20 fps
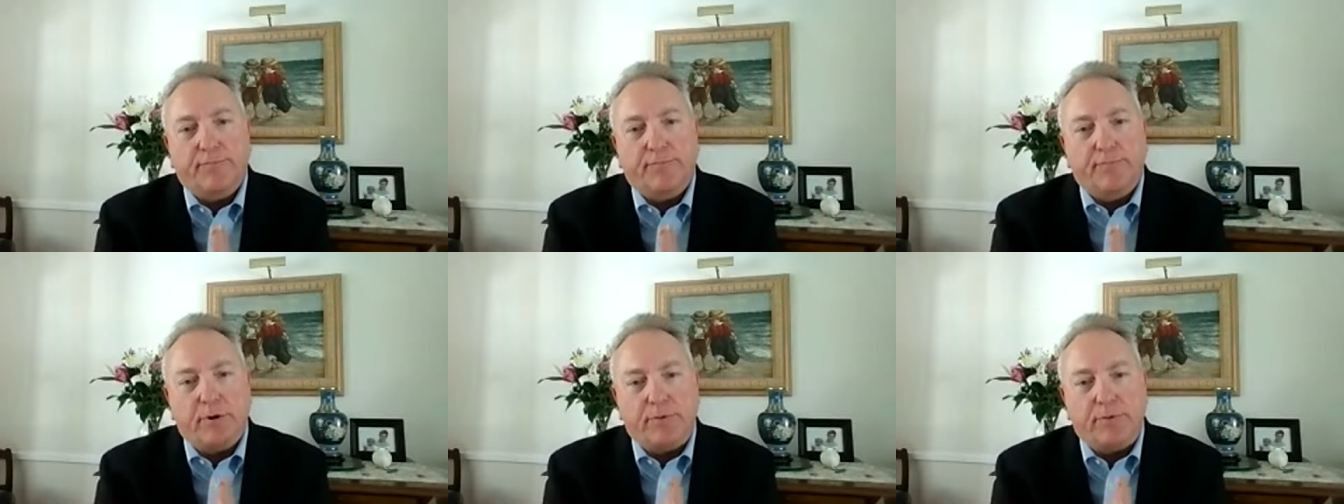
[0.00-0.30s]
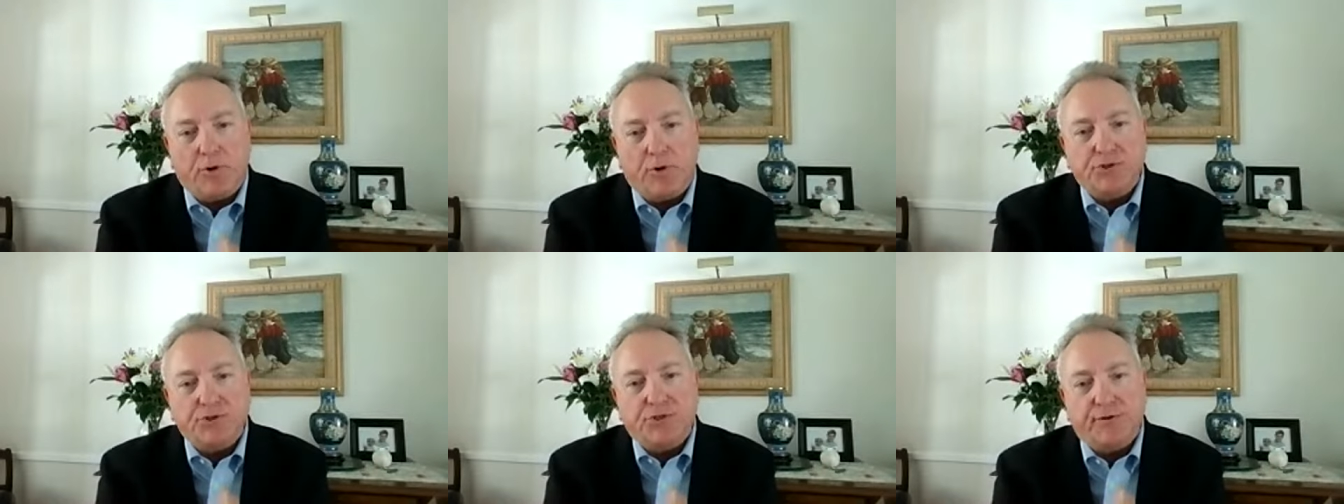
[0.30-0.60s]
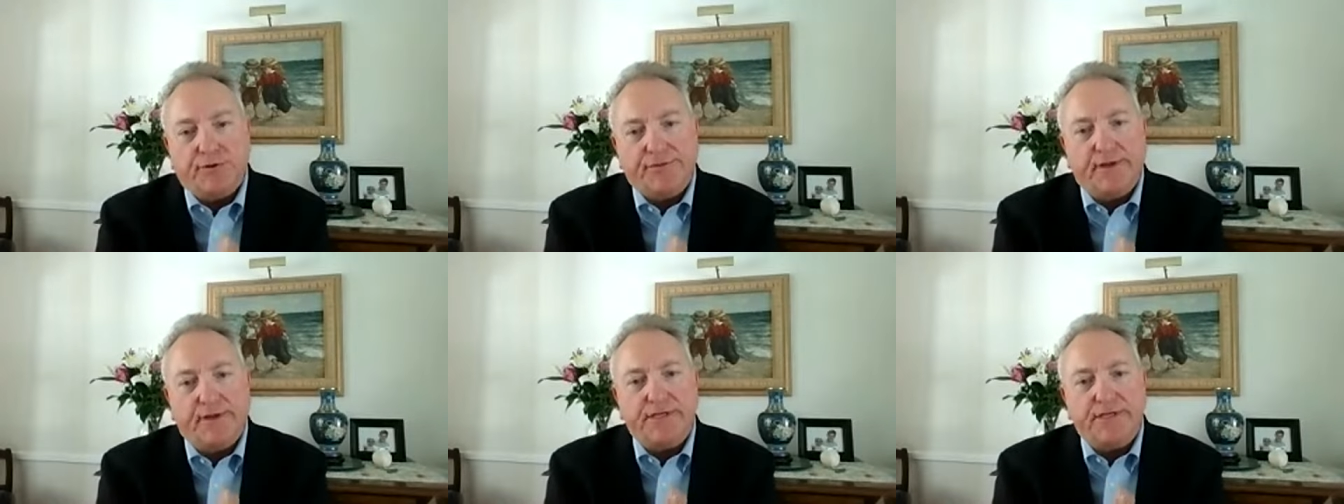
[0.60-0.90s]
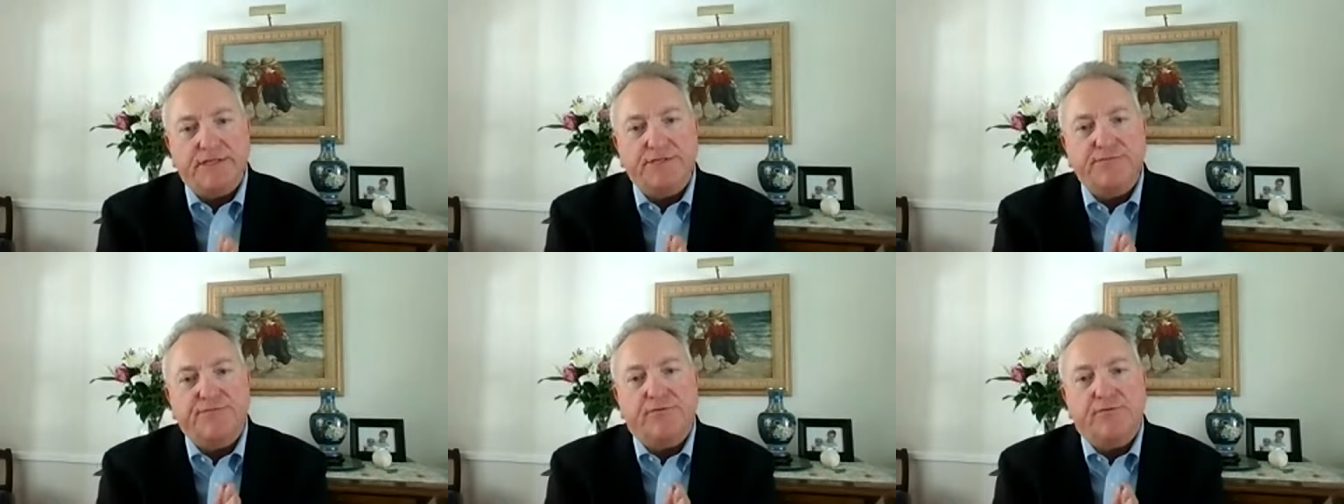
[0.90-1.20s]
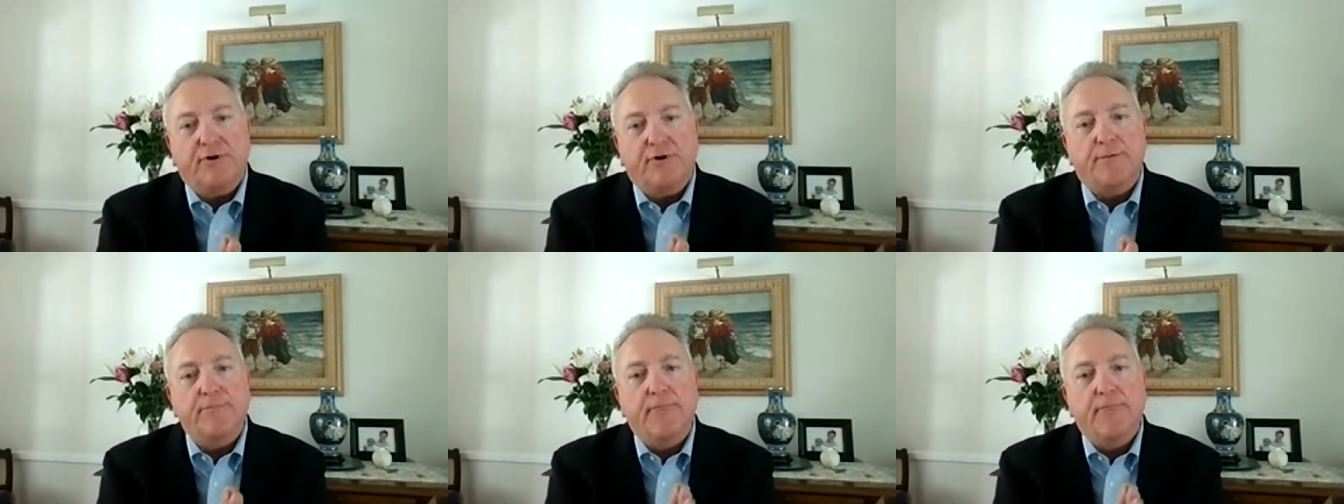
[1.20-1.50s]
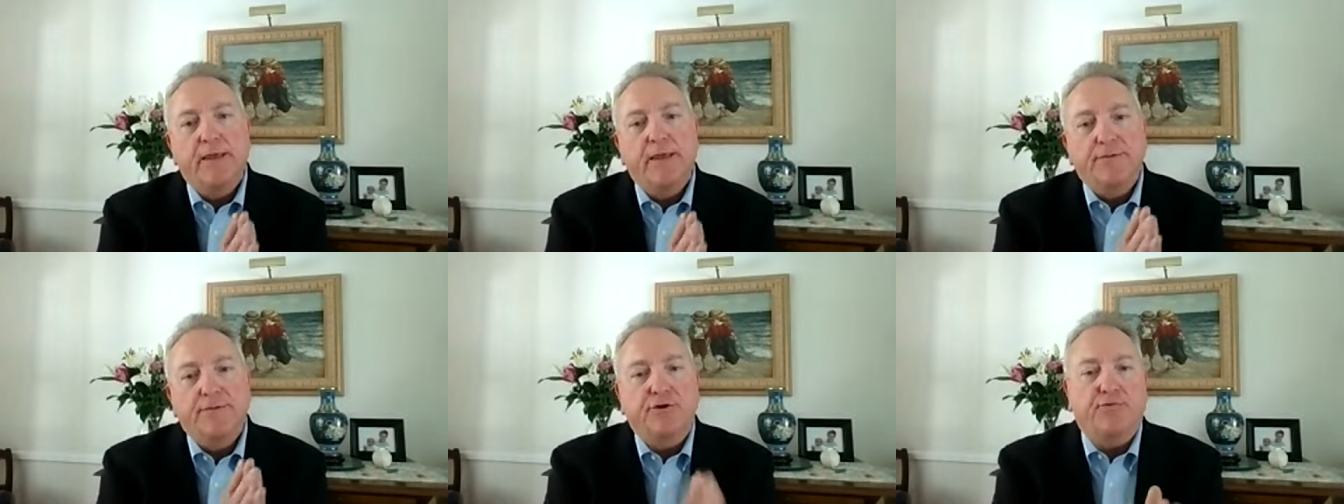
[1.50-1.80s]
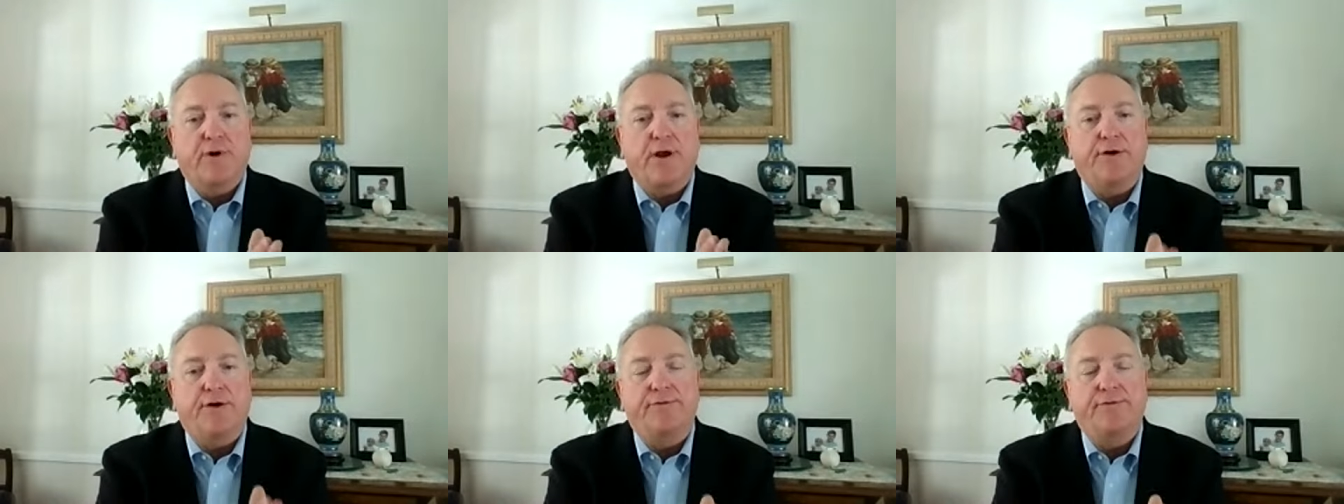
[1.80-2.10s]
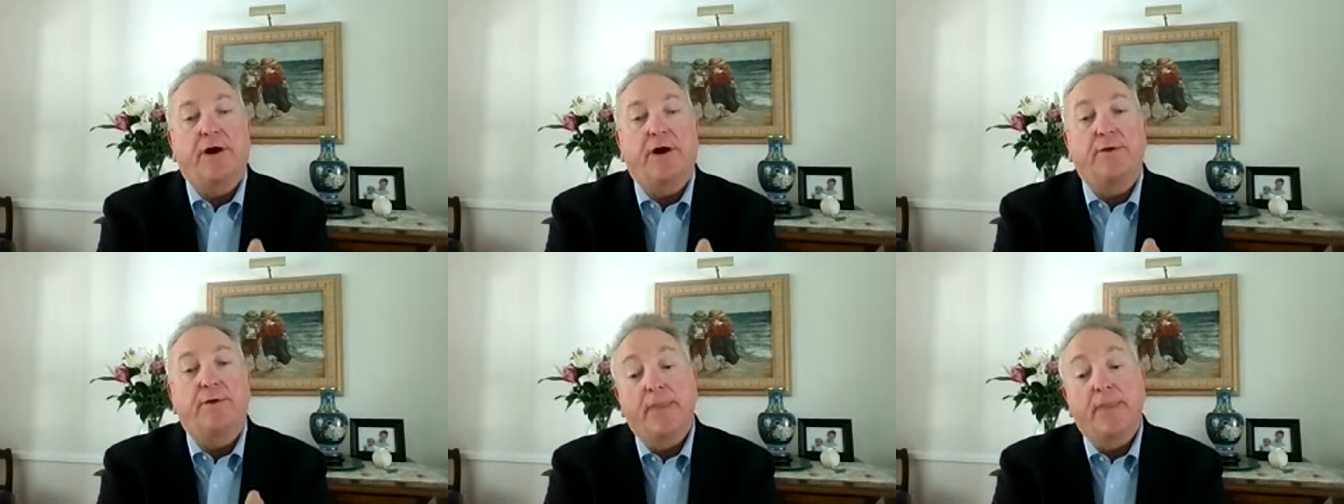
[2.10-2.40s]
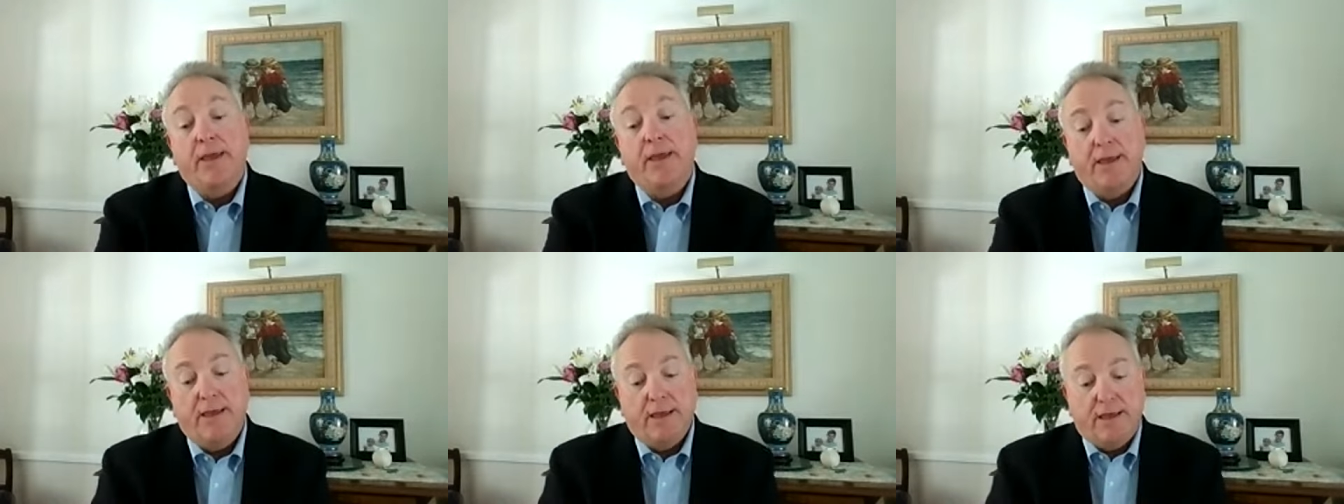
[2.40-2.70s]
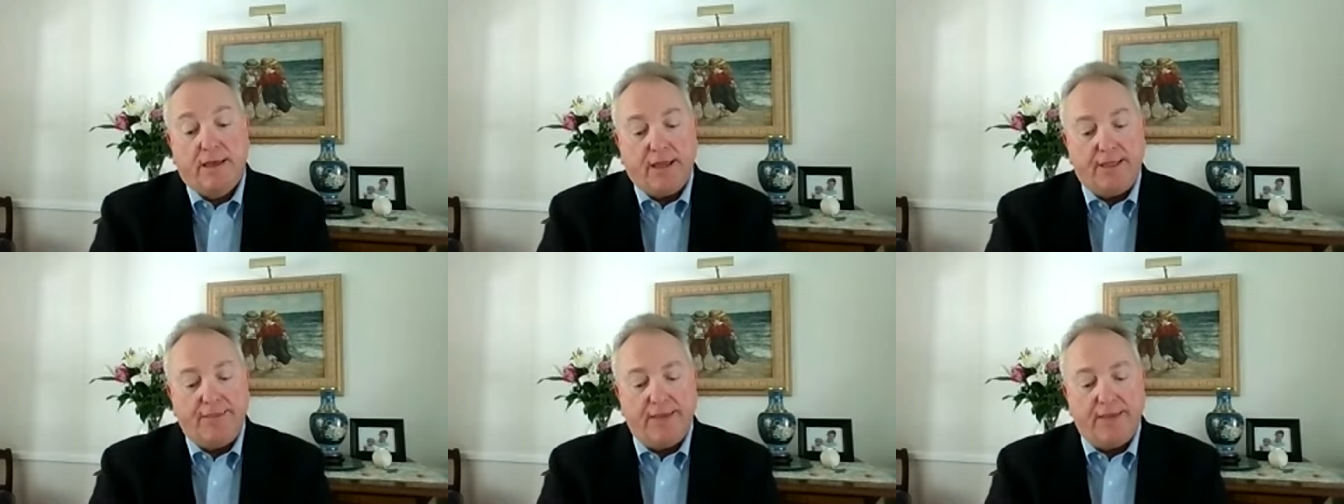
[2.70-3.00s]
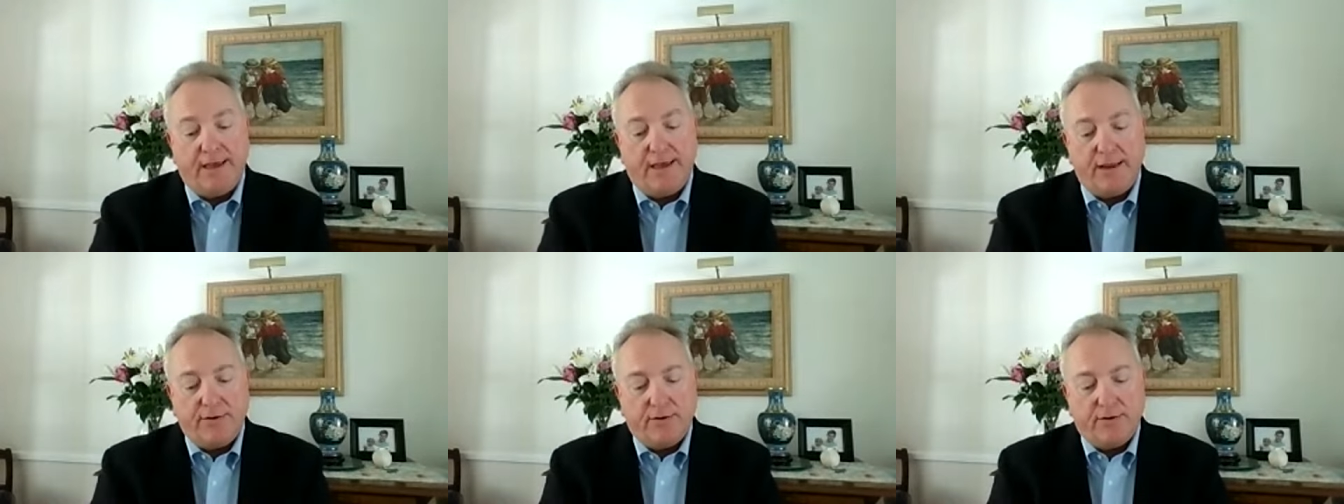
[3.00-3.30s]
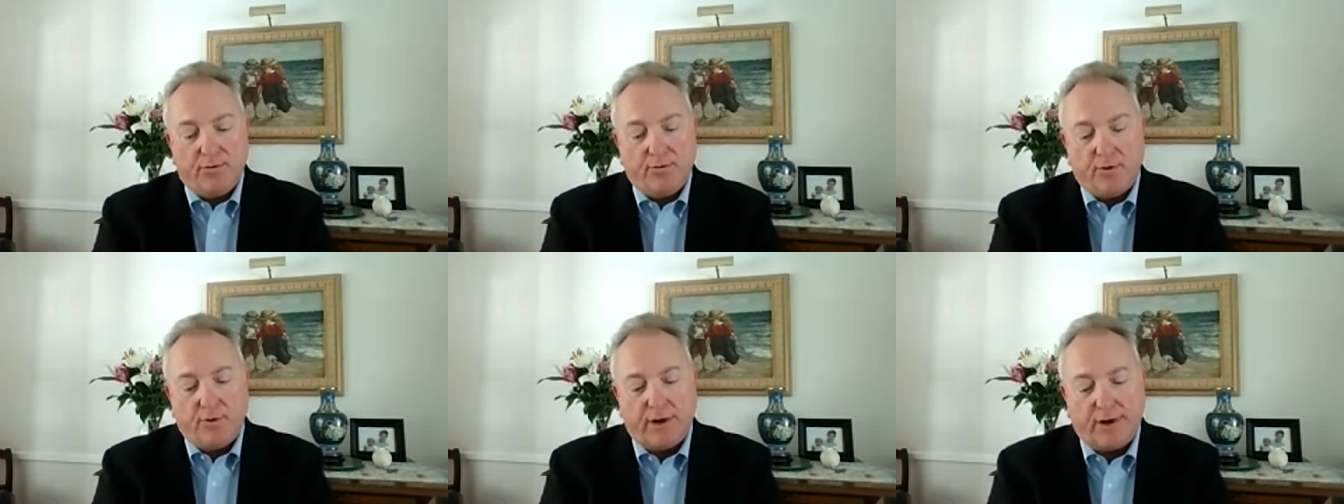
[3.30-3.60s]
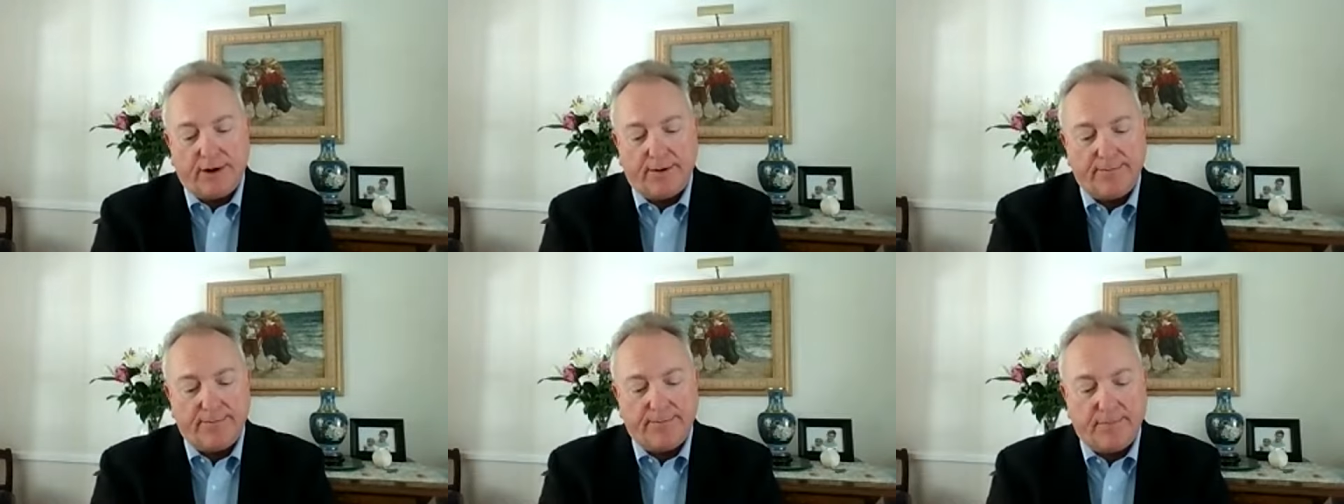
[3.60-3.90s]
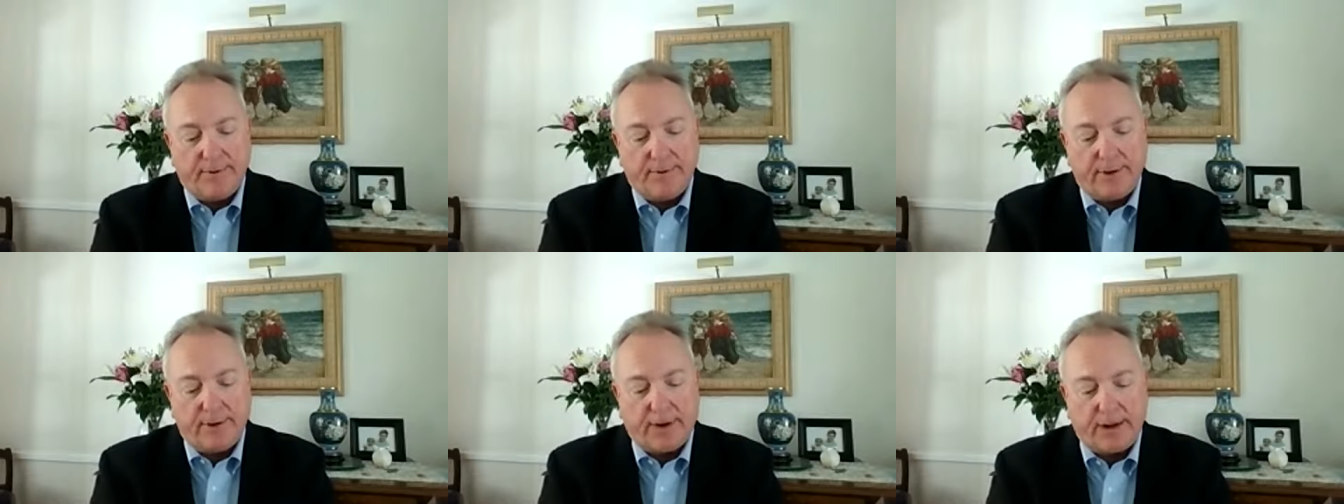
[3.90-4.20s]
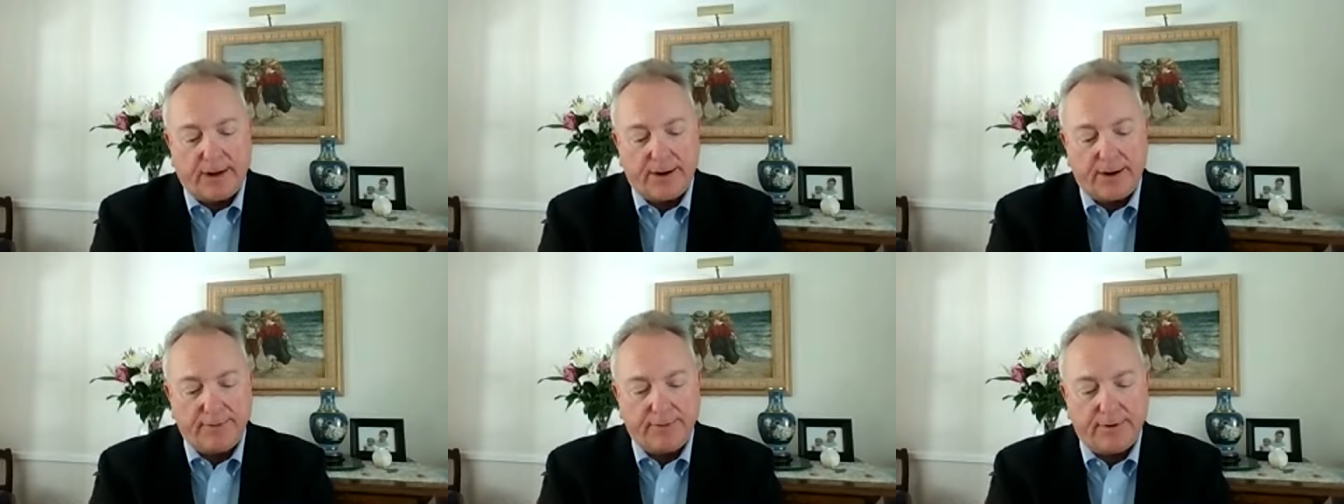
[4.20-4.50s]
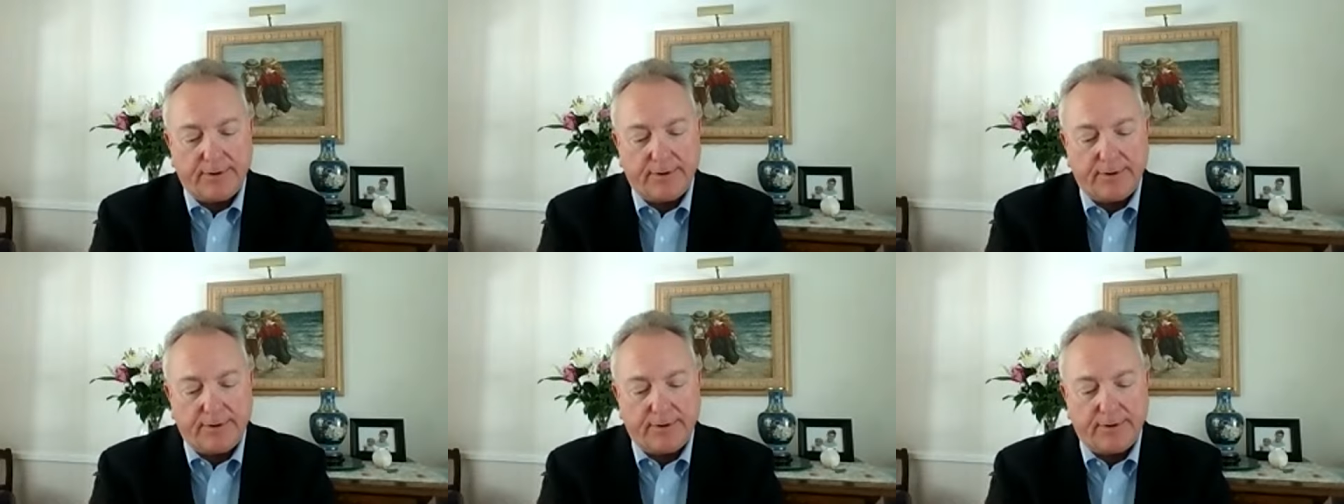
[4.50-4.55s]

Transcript: promotional things from the ground up, and then uh, I